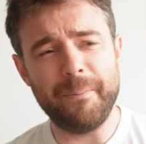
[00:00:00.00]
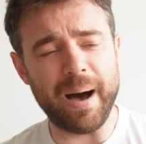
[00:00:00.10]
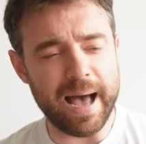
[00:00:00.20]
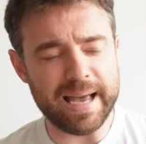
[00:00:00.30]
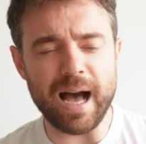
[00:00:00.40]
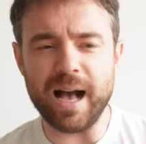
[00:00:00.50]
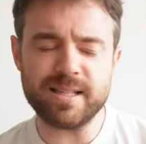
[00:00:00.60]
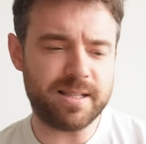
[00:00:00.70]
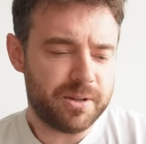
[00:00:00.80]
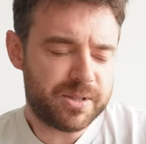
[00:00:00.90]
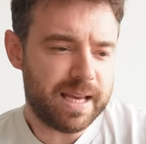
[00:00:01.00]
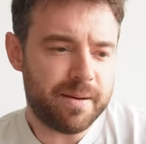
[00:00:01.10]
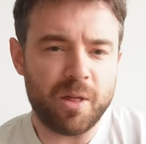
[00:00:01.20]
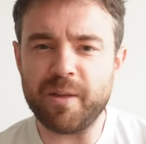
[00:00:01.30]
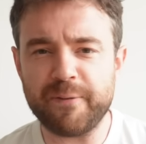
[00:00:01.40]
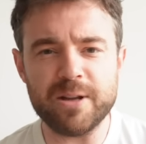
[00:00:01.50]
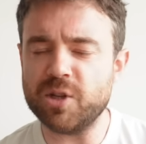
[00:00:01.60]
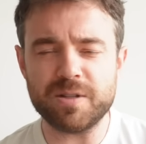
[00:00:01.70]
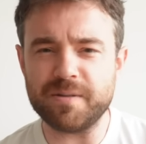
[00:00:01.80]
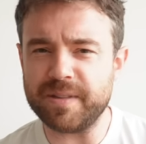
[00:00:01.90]
but I, I still see him on the
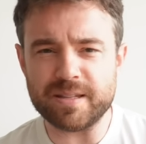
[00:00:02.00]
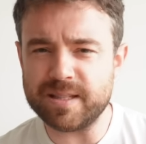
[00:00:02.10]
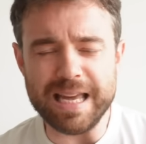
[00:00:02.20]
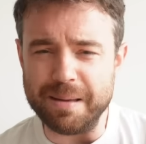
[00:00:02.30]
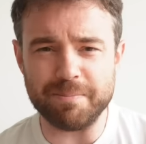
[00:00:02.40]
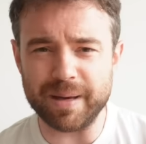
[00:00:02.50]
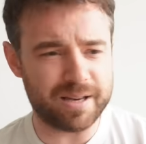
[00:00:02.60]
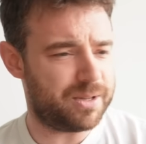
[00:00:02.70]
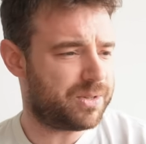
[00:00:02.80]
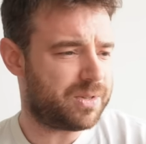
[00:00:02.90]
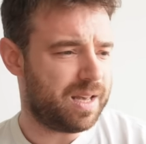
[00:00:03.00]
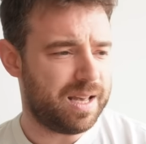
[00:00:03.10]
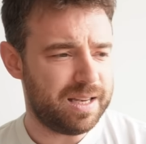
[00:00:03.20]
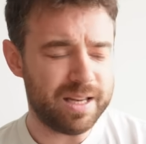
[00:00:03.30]
fringes of this team because,